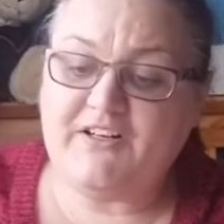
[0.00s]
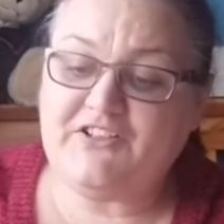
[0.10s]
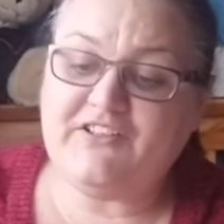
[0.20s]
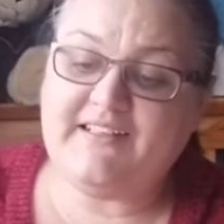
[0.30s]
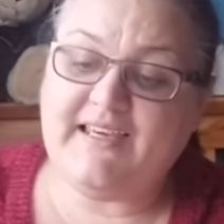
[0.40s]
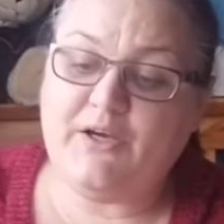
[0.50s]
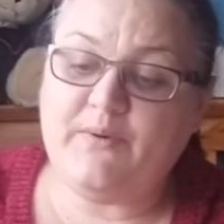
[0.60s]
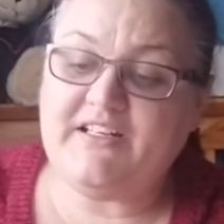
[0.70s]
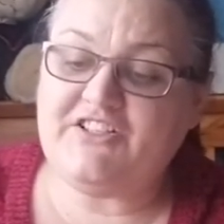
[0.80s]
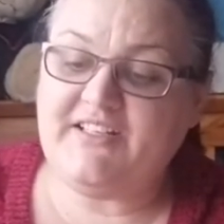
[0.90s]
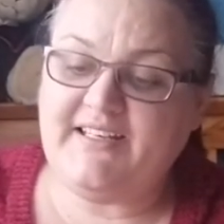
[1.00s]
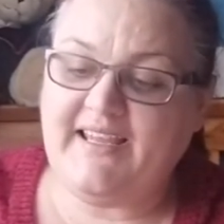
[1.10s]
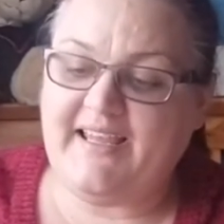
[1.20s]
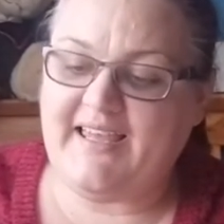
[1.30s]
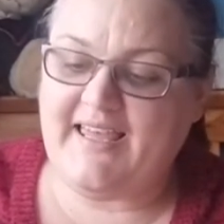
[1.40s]
For this holiday, when has
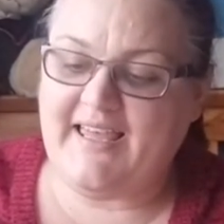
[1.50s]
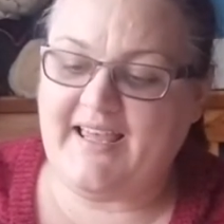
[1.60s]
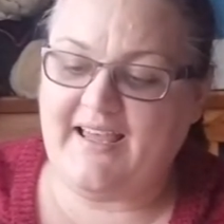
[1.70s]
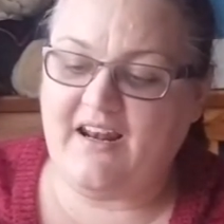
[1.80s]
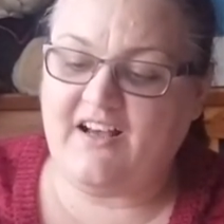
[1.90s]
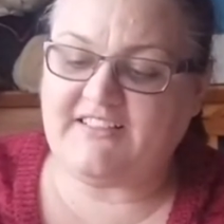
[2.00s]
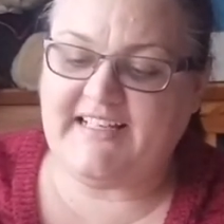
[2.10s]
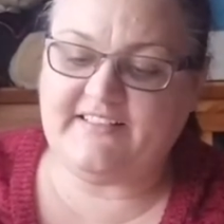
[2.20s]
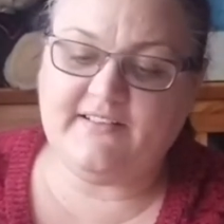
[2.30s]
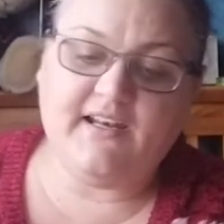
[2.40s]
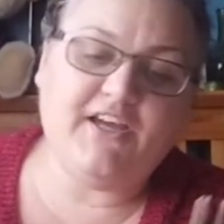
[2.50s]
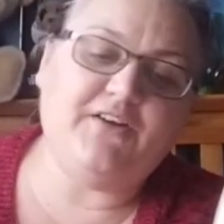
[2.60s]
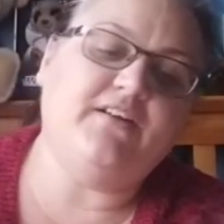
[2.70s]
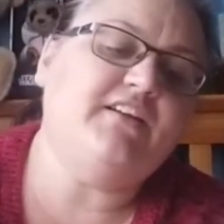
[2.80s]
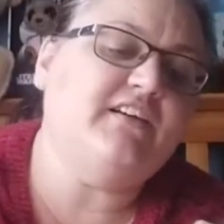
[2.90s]
she last eaten
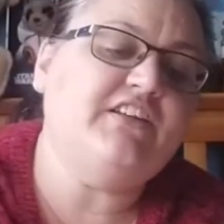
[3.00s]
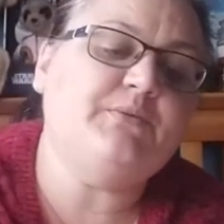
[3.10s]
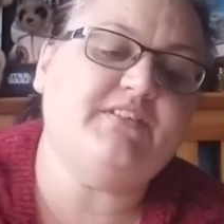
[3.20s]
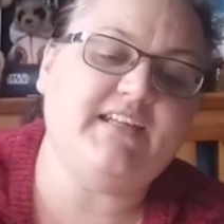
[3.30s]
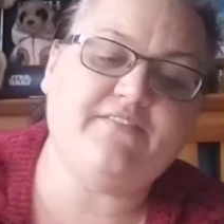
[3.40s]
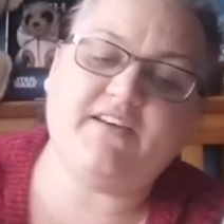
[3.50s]
alone? The answer was